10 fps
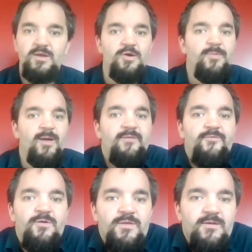you go back and
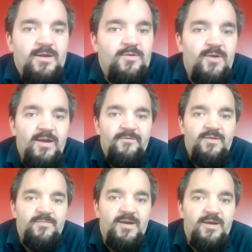forth and you get creative
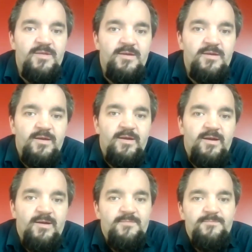sometimes,
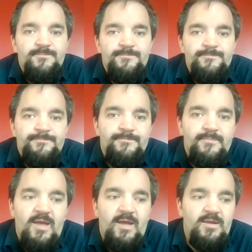and
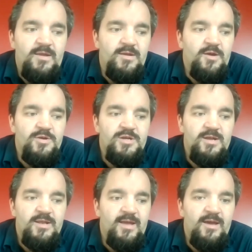you
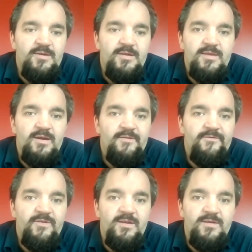negotiate the heck out of stuff,
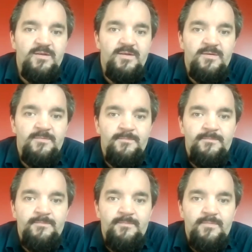and
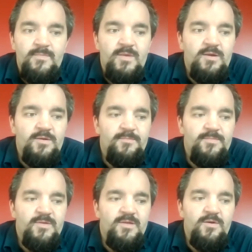the
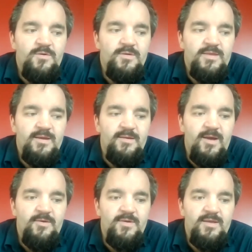goal is to come
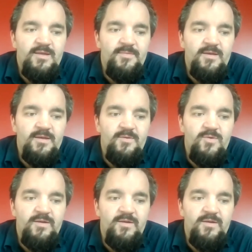out with something that's a